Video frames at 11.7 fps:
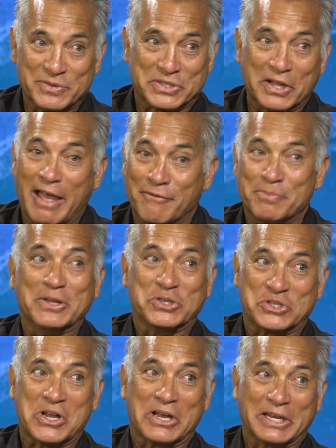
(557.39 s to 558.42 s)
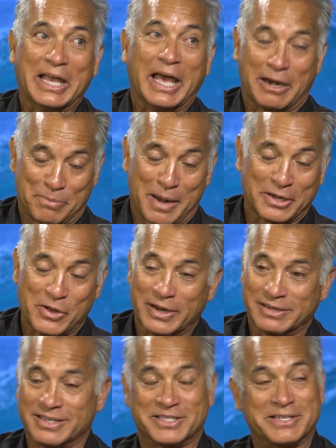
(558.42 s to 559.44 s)
still haven't been stung yet. I'll probably go out
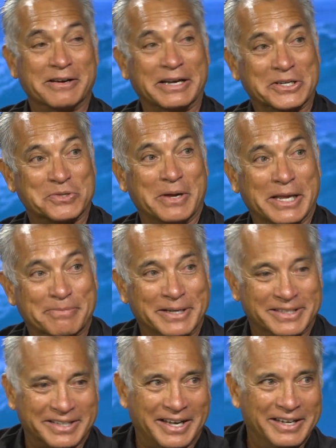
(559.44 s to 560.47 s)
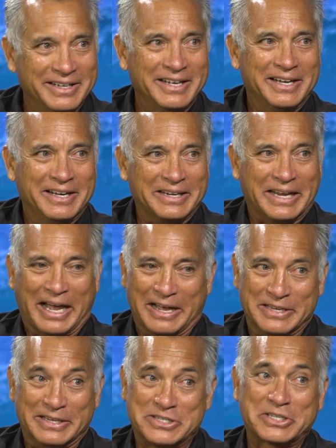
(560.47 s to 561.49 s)
and get stung next week. But that's uh, how it goes, by the yeah, way.
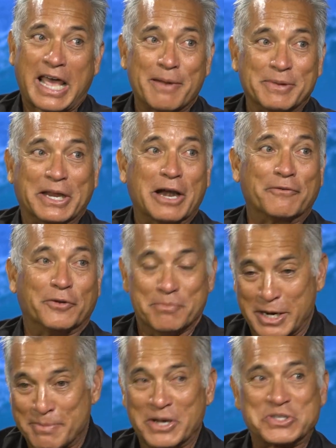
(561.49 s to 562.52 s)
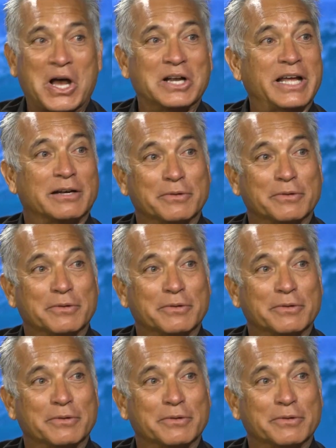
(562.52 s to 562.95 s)
Yeah, you just got to be careful. Minimize contact